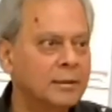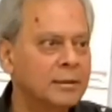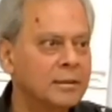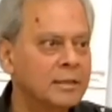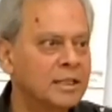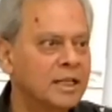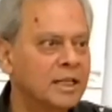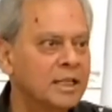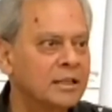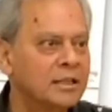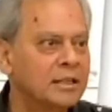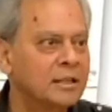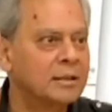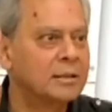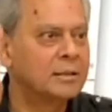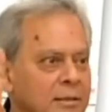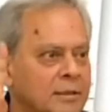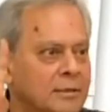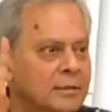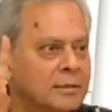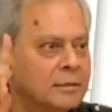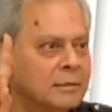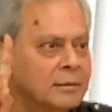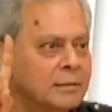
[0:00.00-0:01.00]

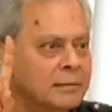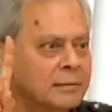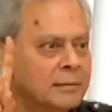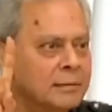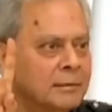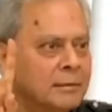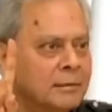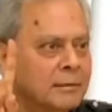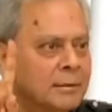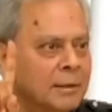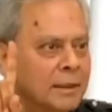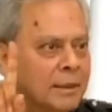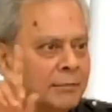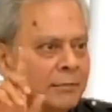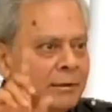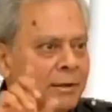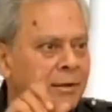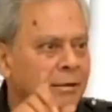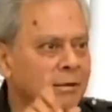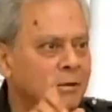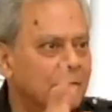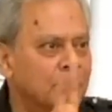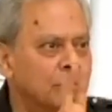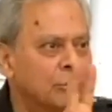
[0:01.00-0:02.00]
sentence,
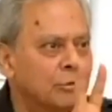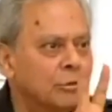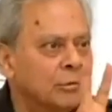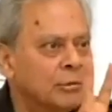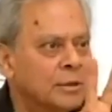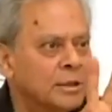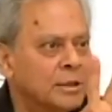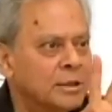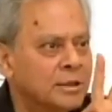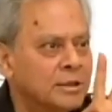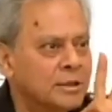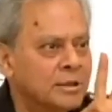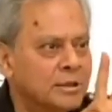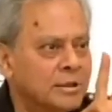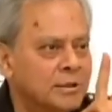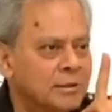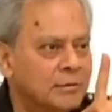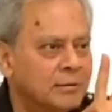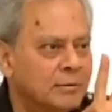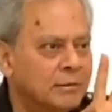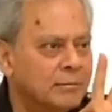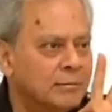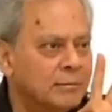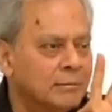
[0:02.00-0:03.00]
even 2
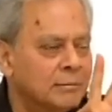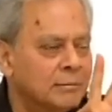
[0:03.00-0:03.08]
words,